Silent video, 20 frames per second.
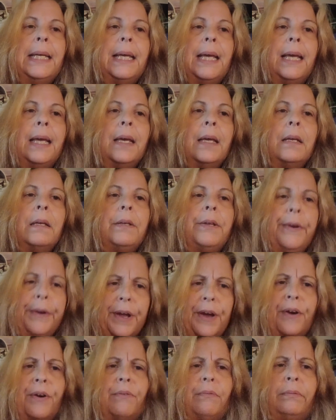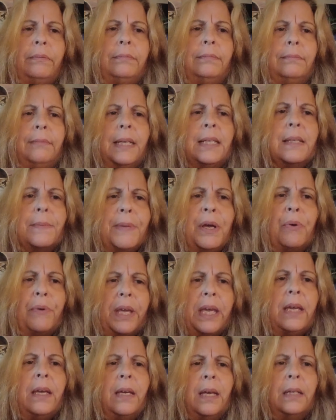And it's
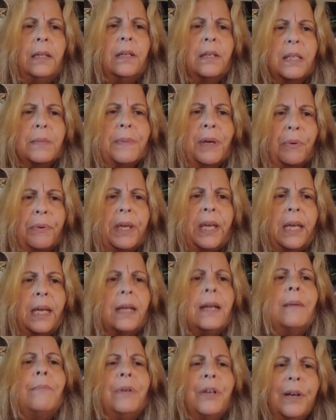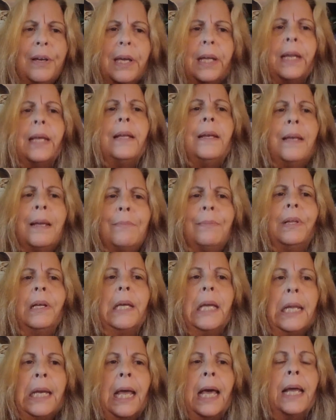milky. It looks milky, and I'm cooking it, and I'm
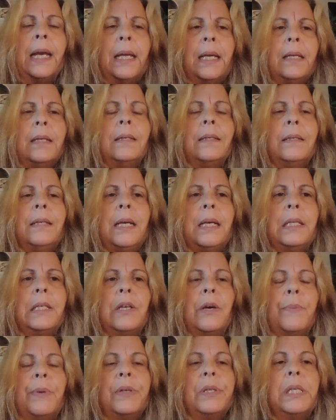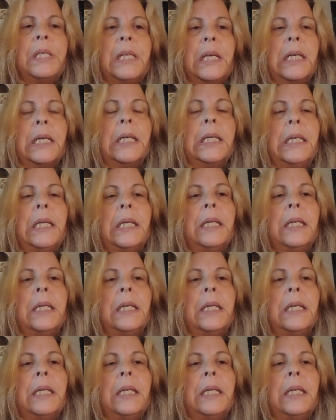looking at it, and it's almost done.